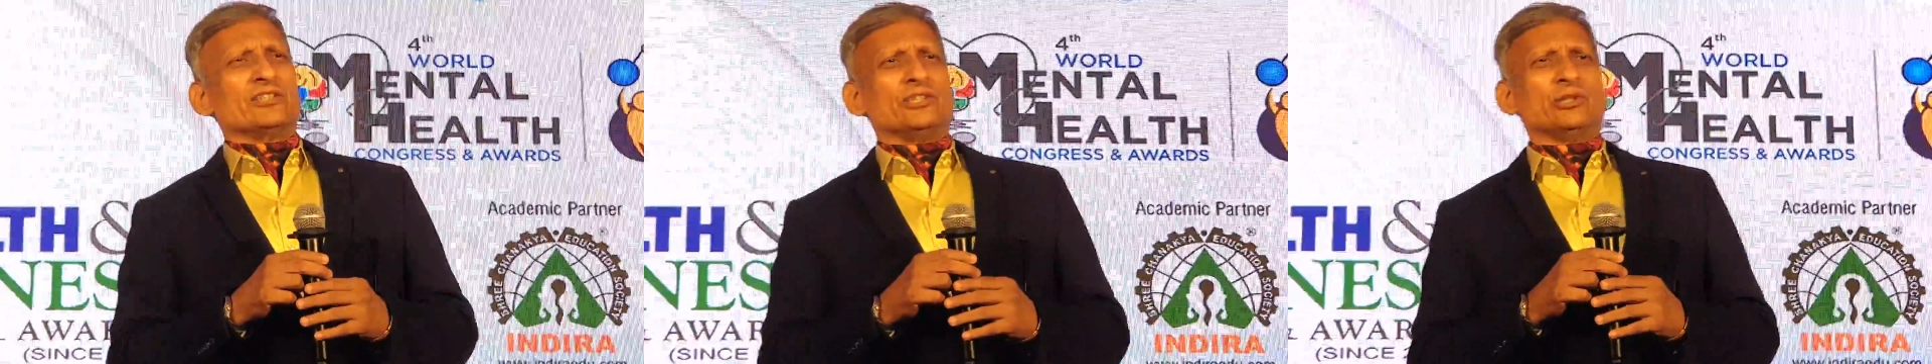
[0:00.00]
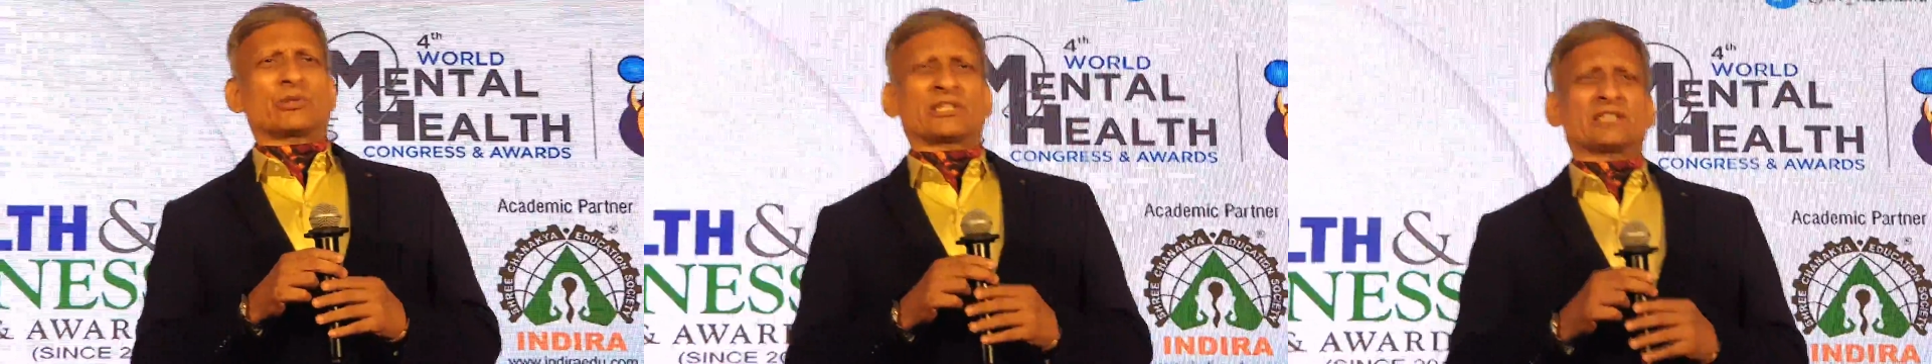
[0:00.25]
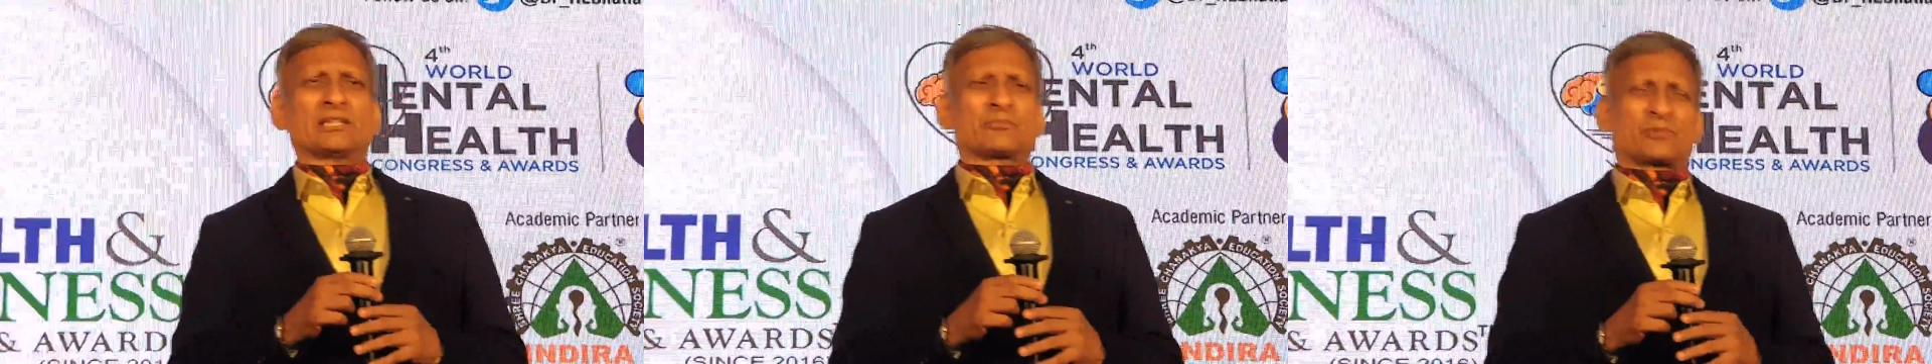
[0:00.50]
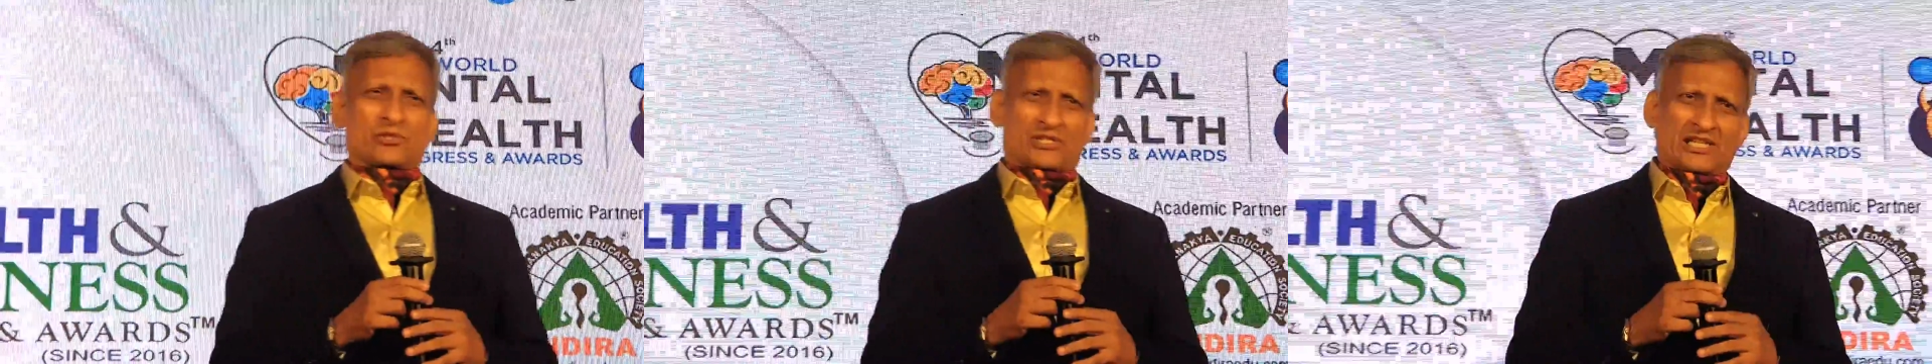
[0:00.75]
During that
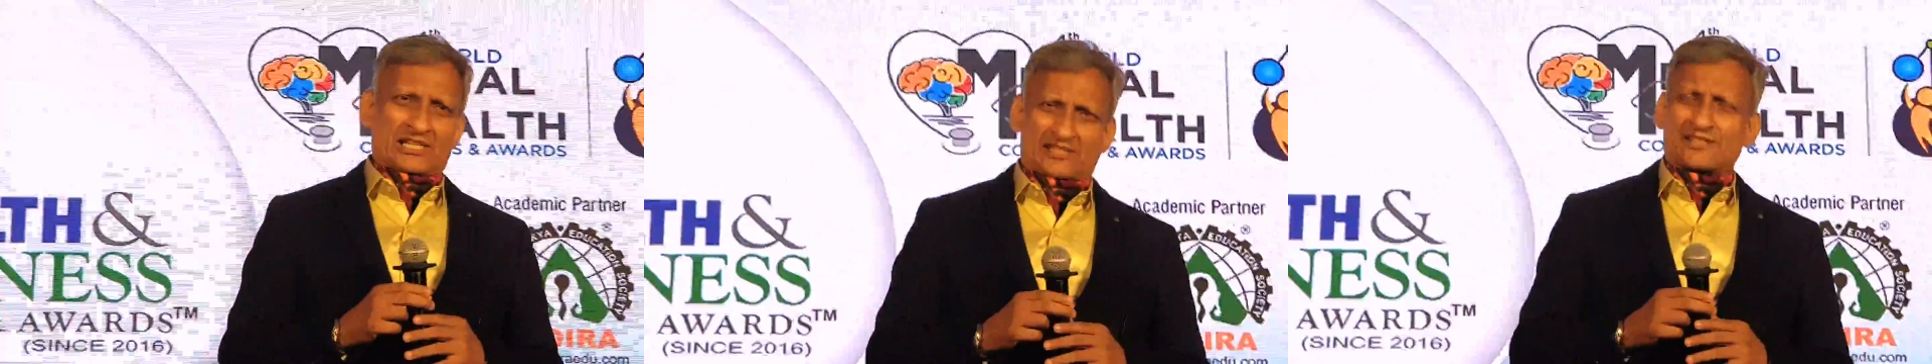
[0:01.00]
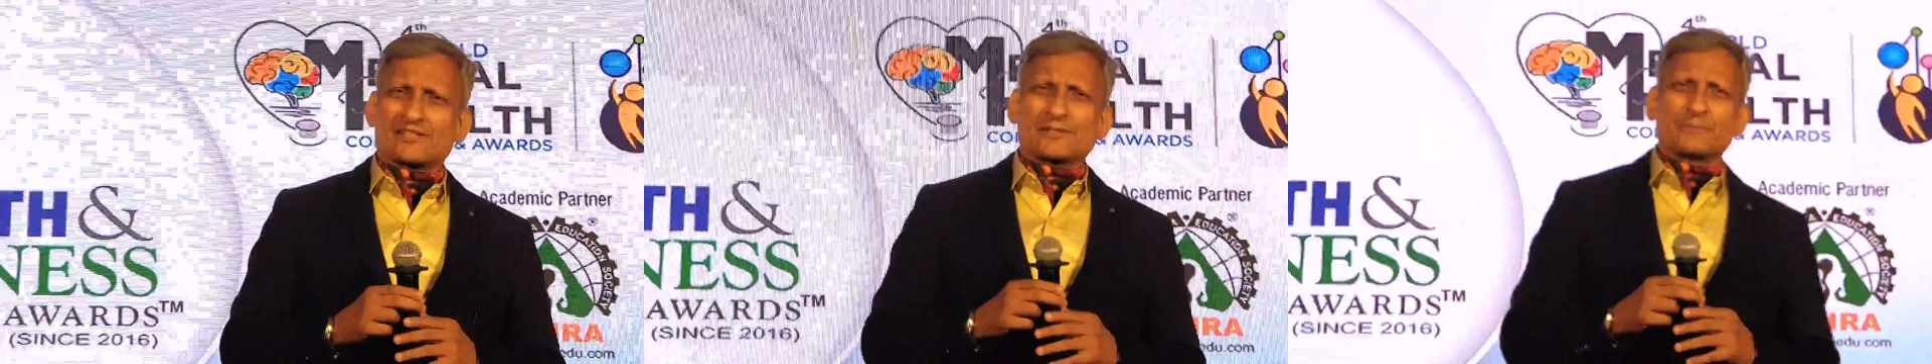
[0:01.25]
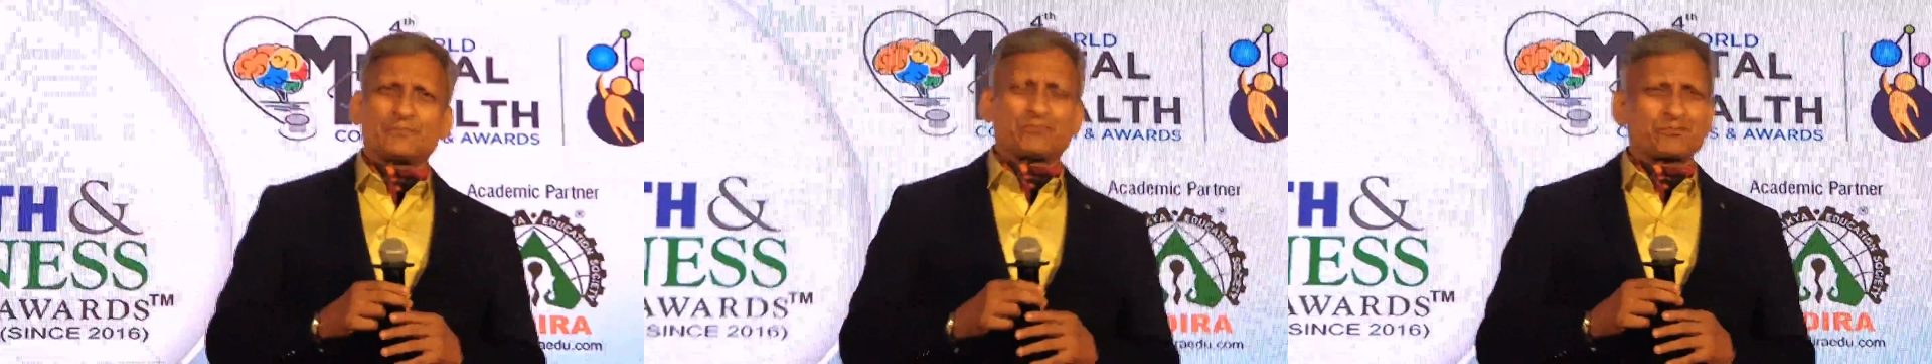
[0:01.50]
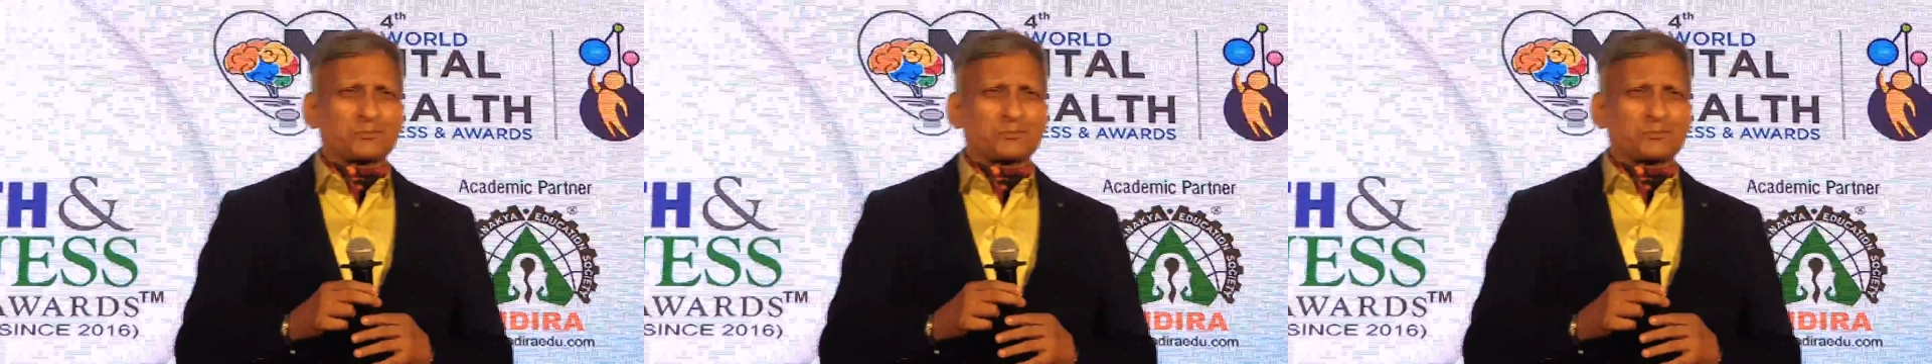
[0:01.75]
process,